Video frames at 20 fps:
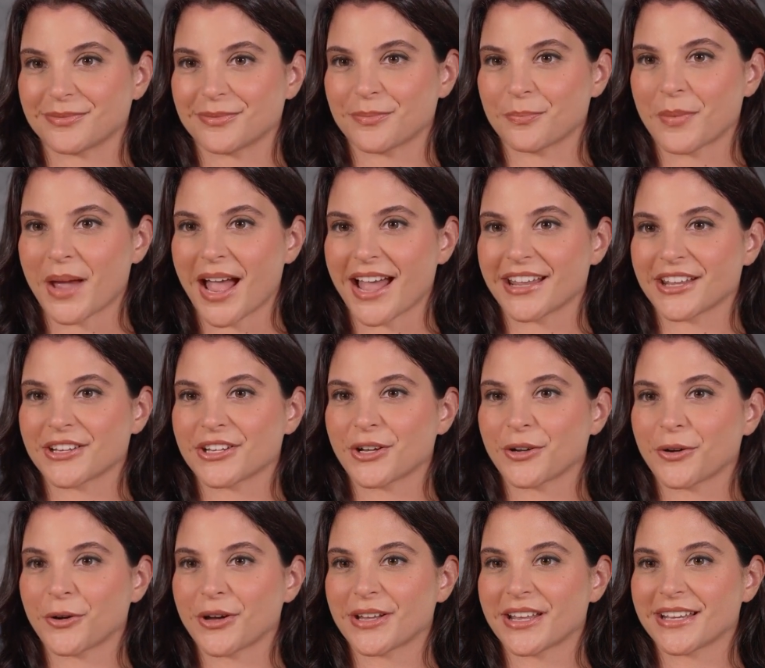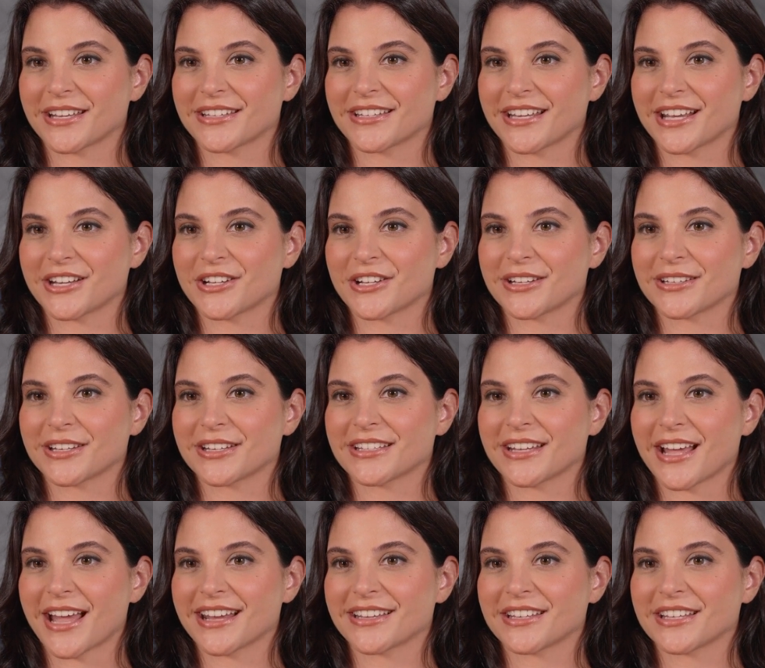why did your organization
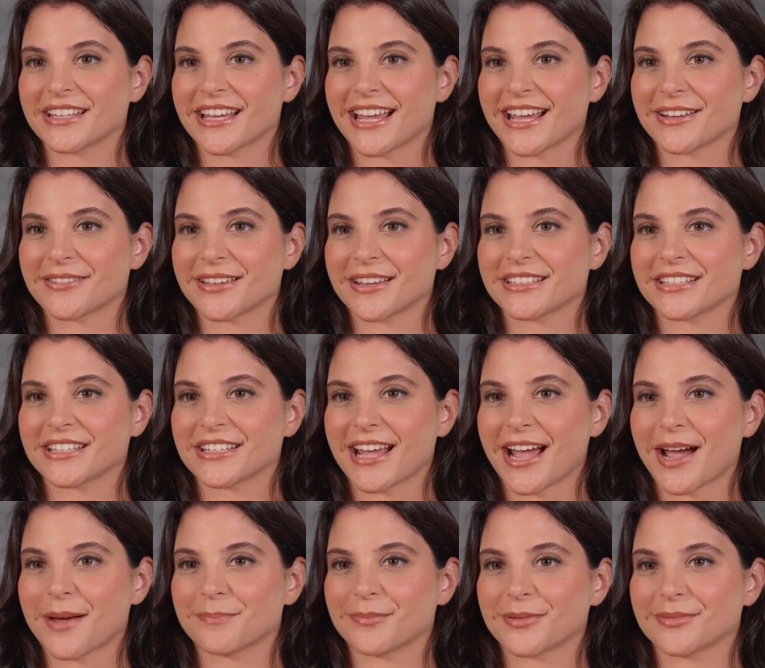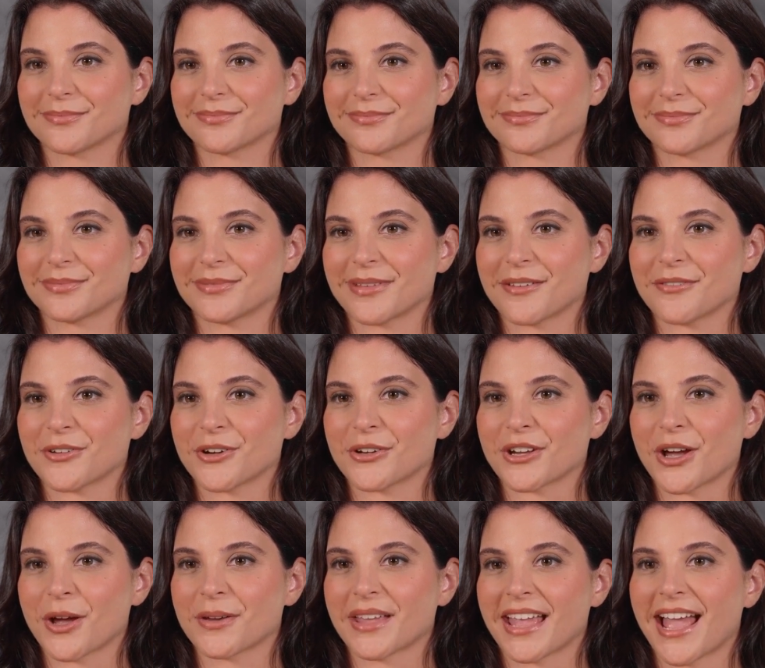decide to take this step? If you
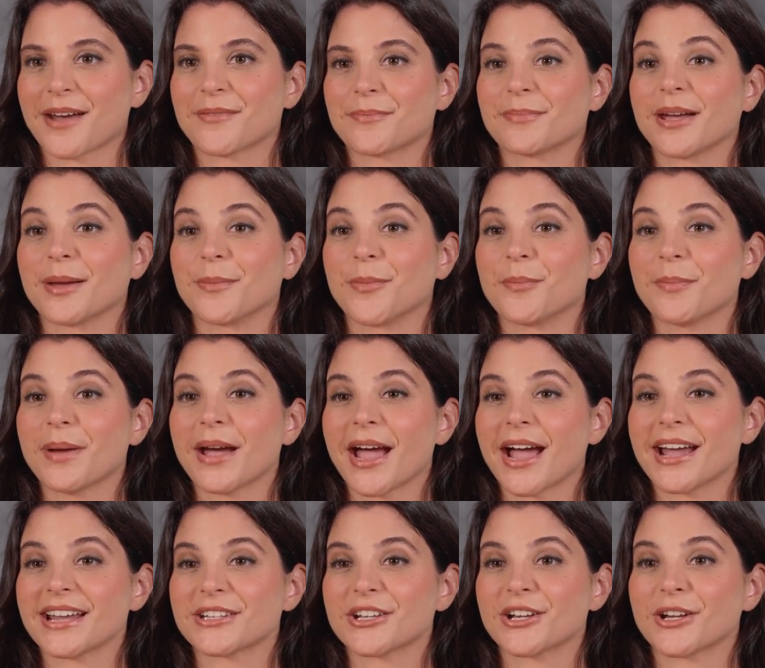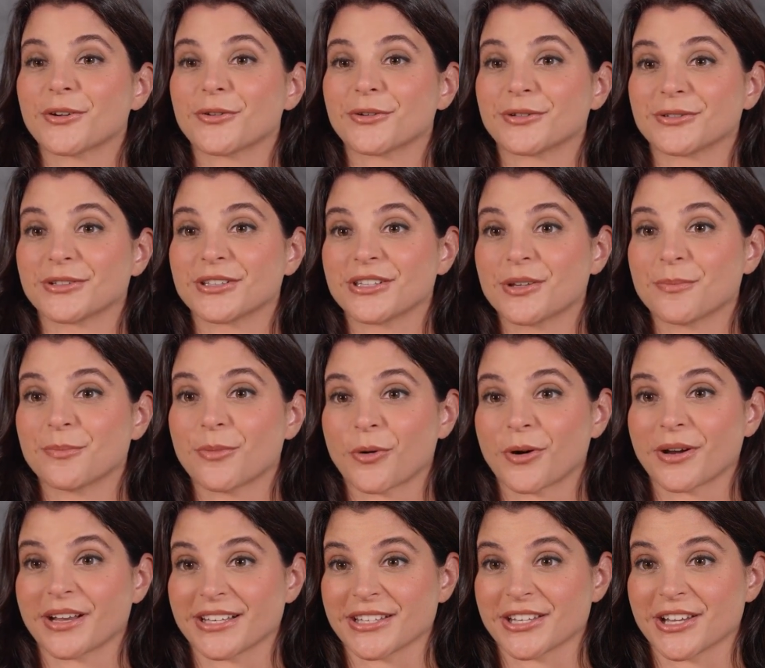don't have people behind you,
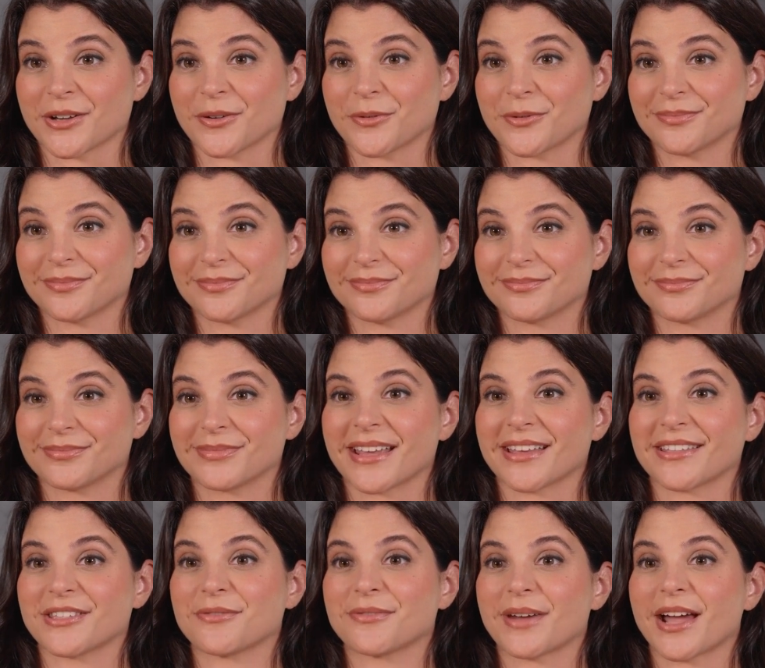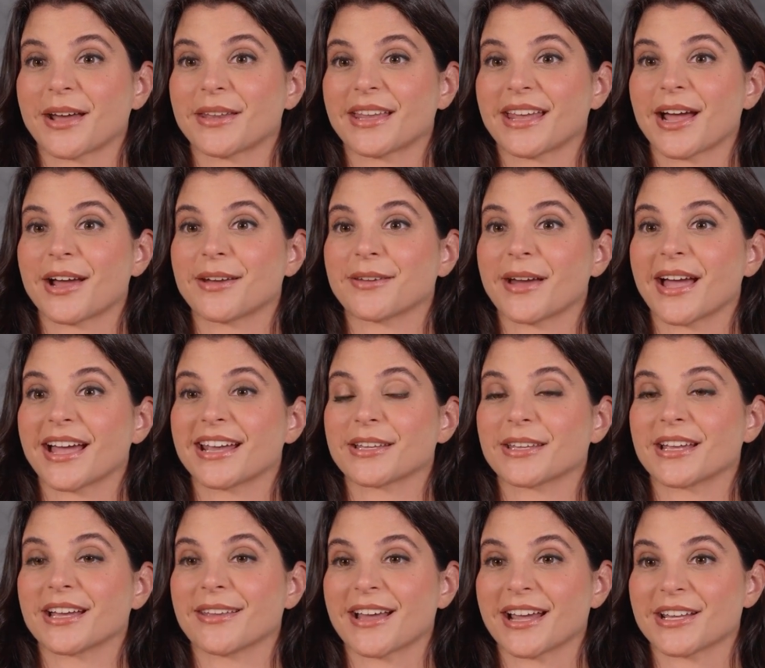supporting you, it's very
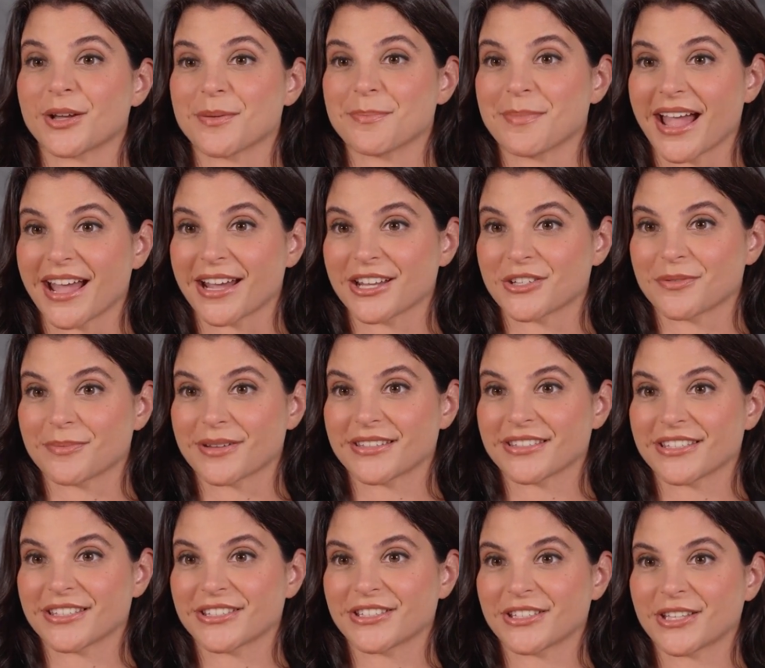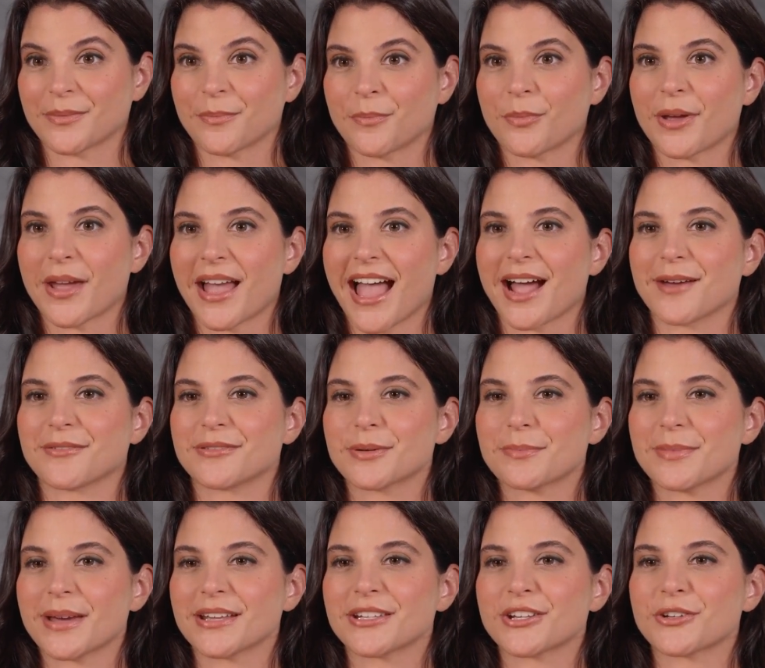unlikely that your management system will have the
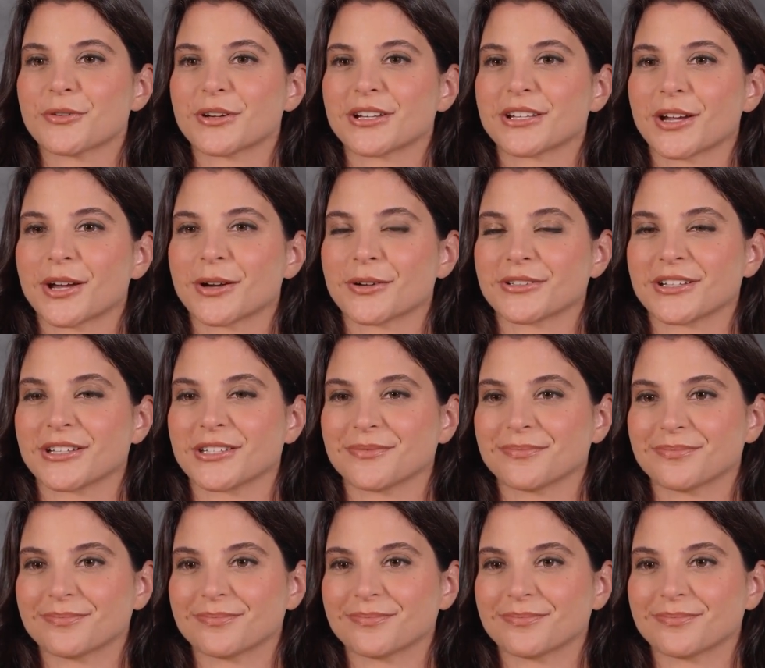best results.